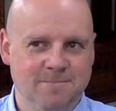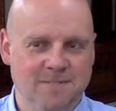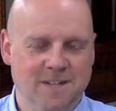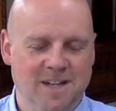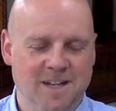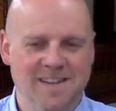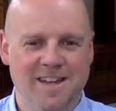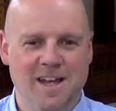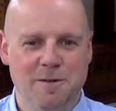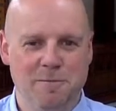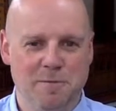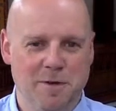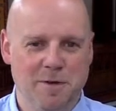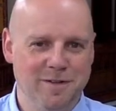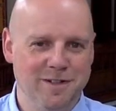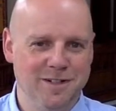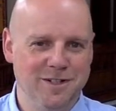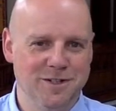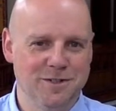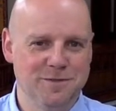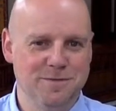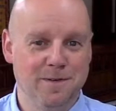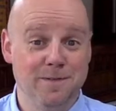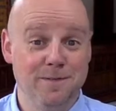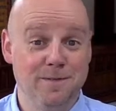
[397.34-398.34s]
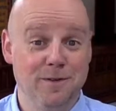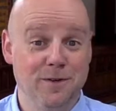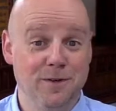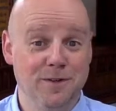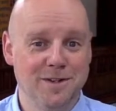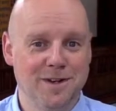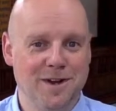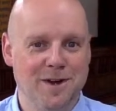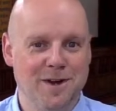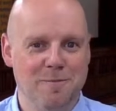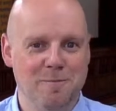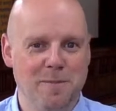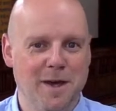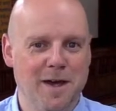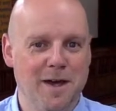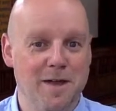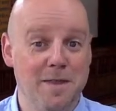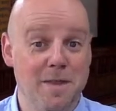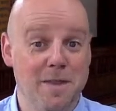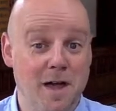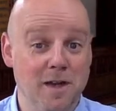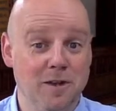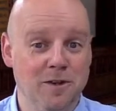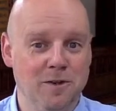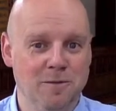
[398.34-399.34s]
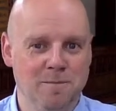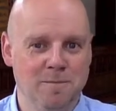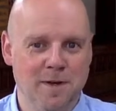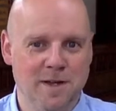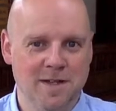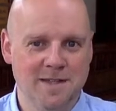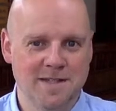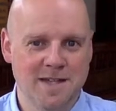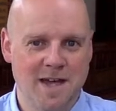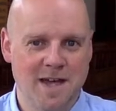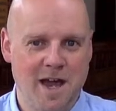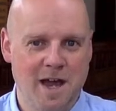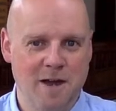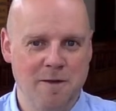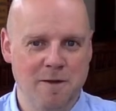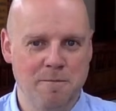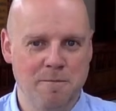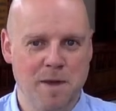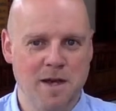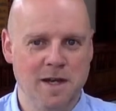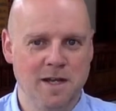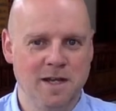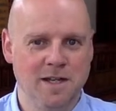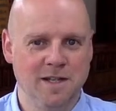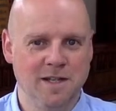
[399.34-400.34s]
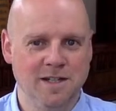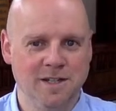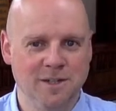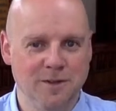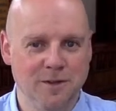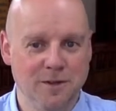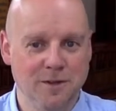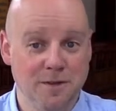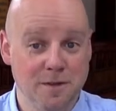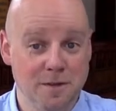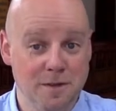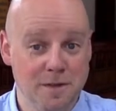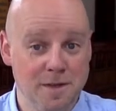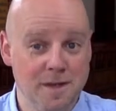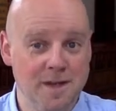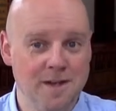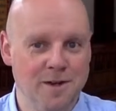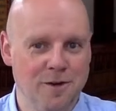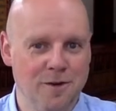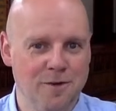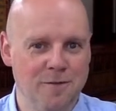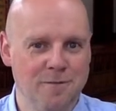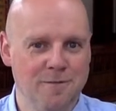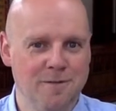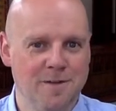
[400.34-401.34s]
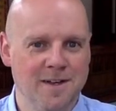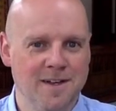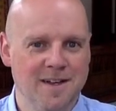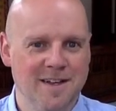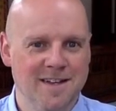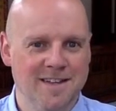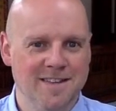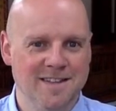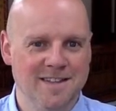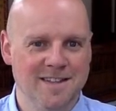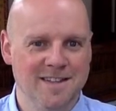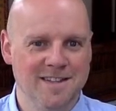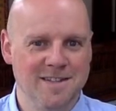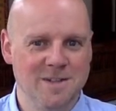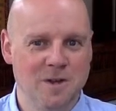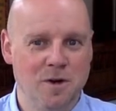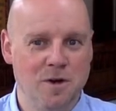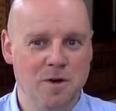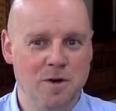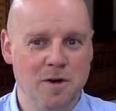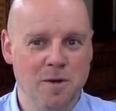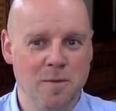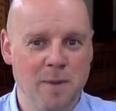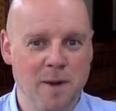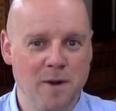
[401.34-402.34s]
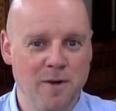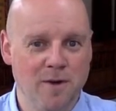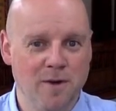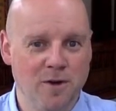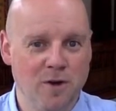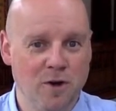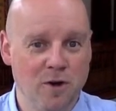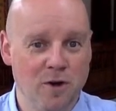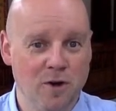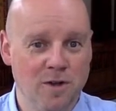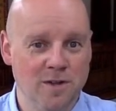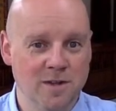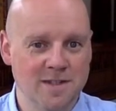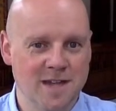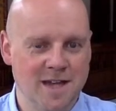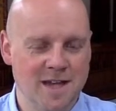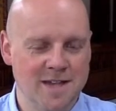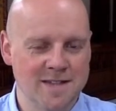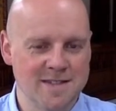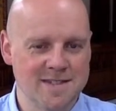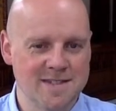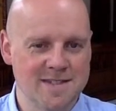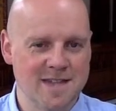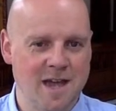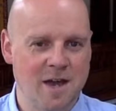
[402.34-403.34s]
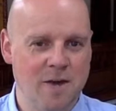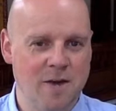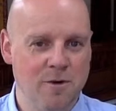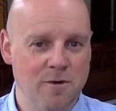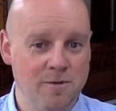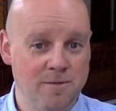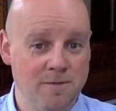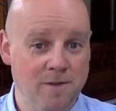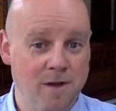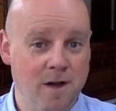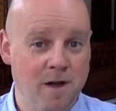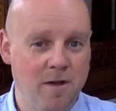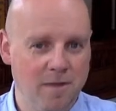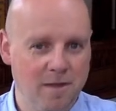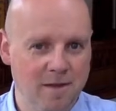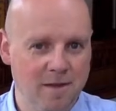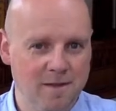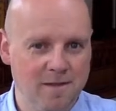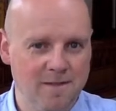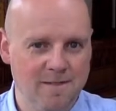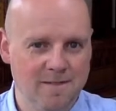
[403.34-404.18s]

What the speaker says: And now maybe just for fun, compare that number to how many you can think of that talk about God as our Father.